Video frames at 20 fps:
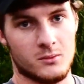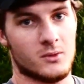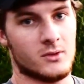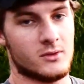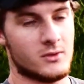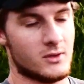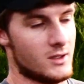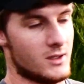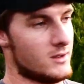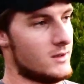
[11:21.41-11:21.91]
We're
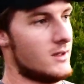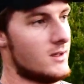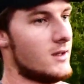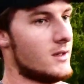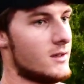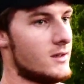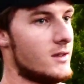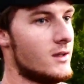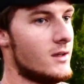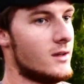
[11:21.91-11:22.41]
seeing a lot
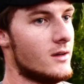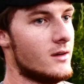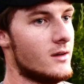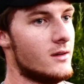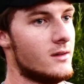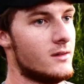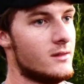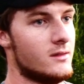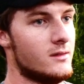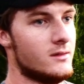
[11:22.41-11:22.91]
of deer,
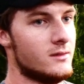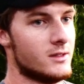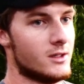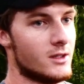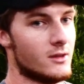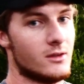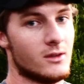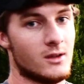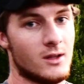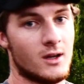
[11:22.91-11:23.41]
you
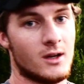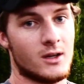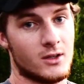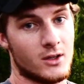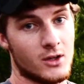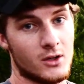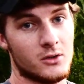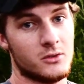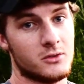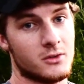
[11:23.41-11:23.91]
know, a lot of
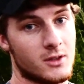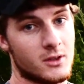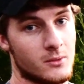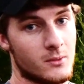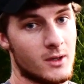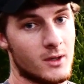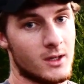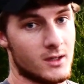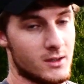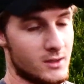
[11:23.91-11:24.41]
does anyway,